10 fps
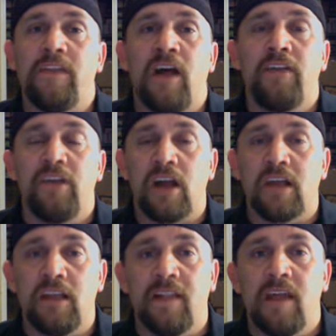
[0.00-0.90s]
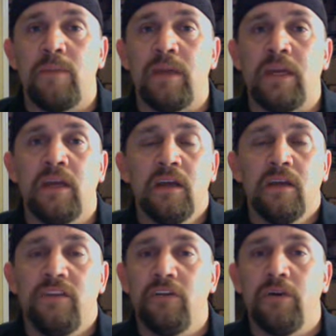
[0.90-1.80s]
Now they're not going to let me
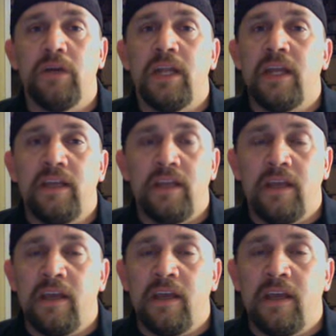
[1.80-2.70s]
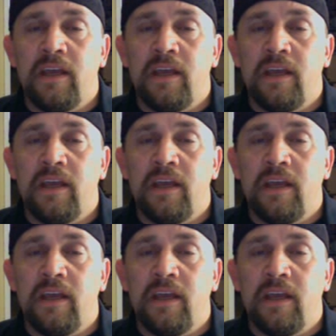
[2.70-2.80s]
do it at